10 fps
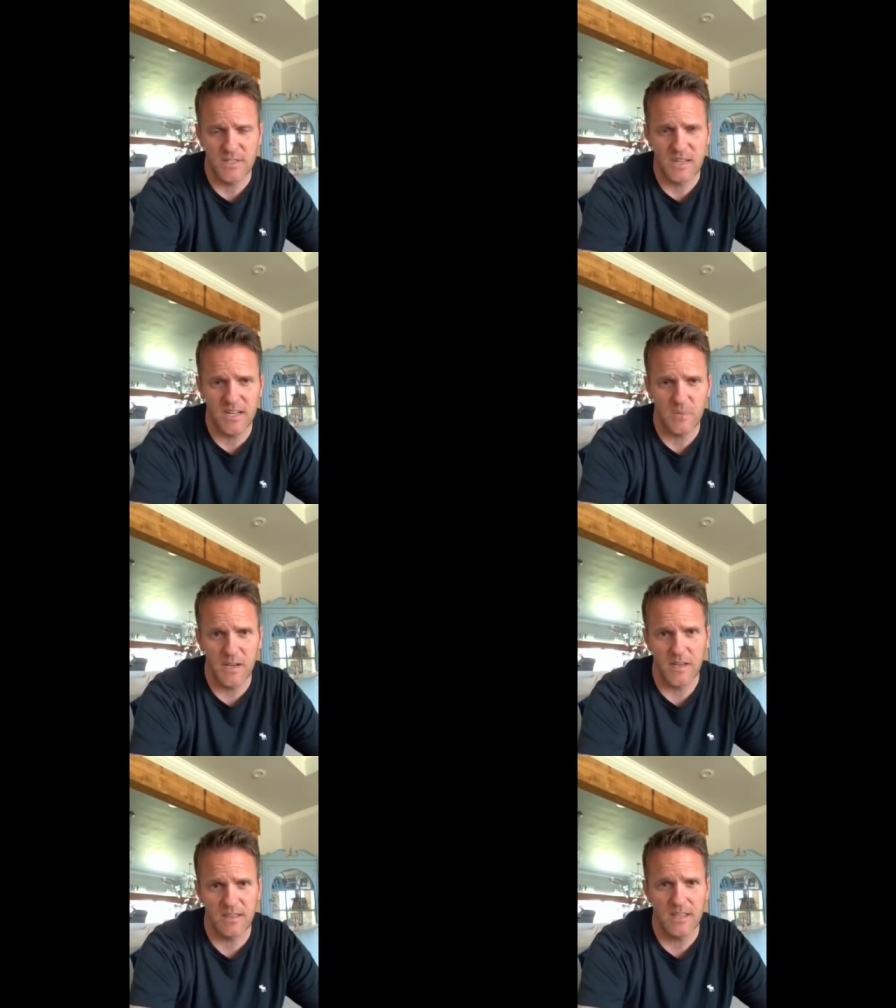pretend to
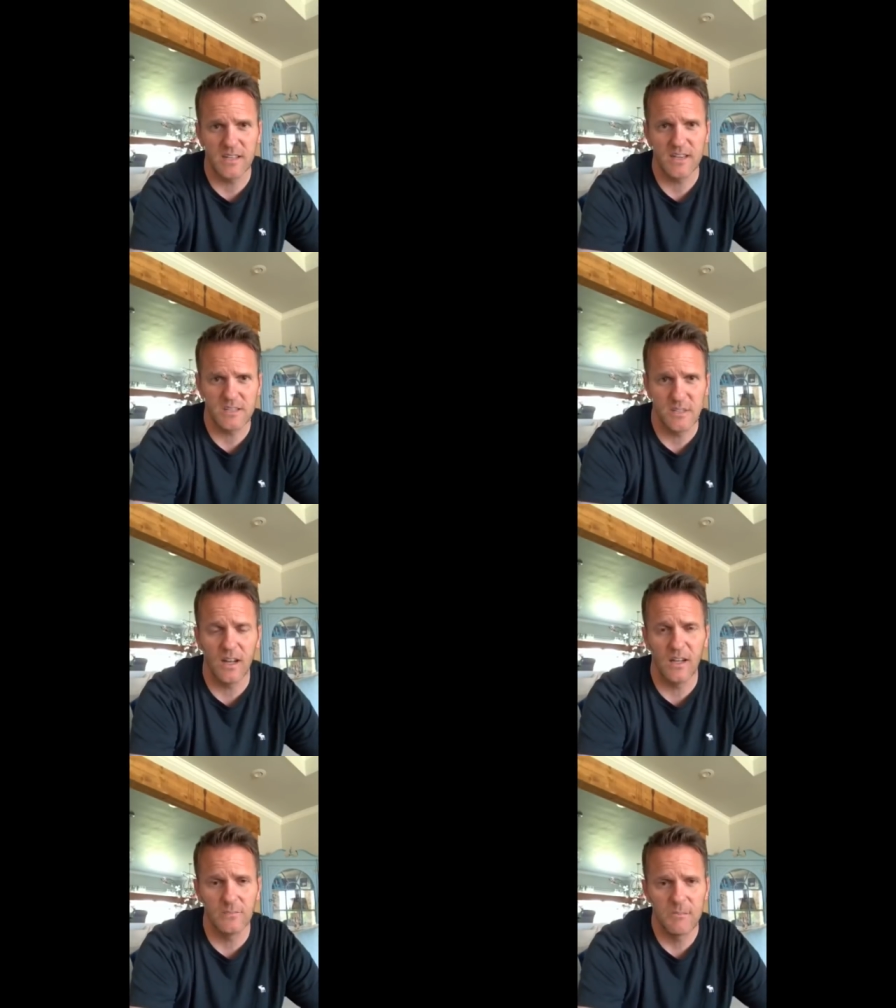be anything that he's
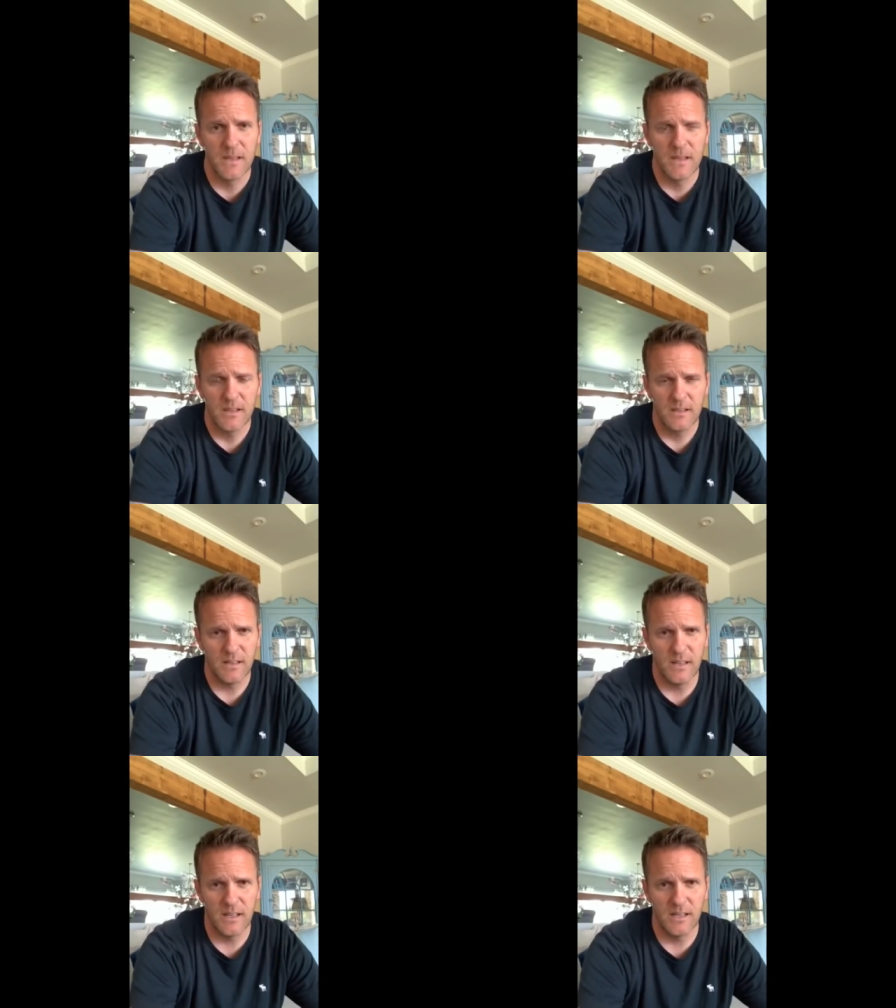not.
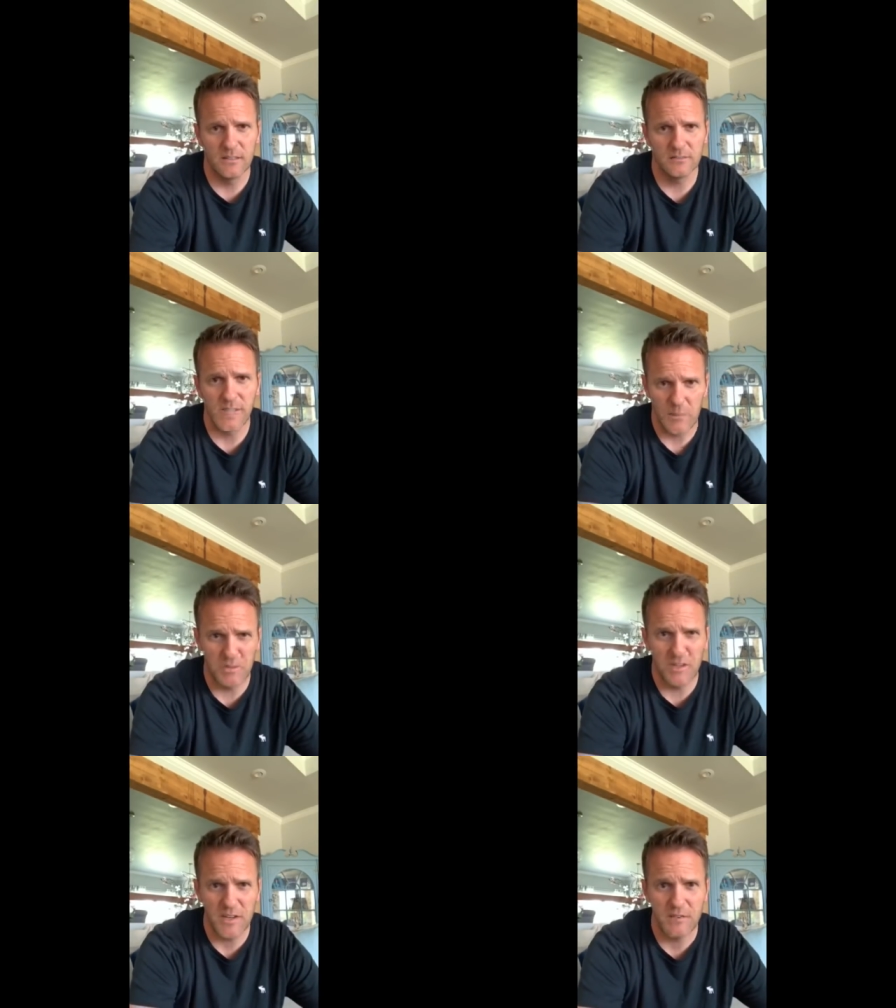And I
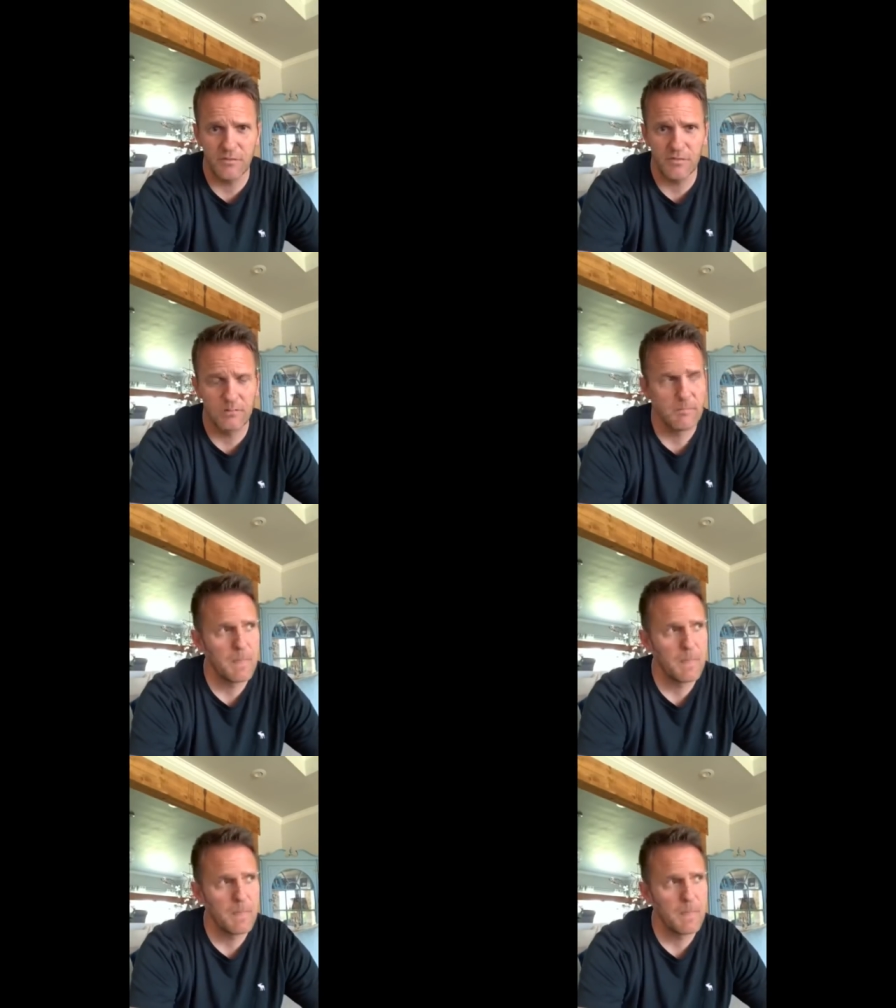believe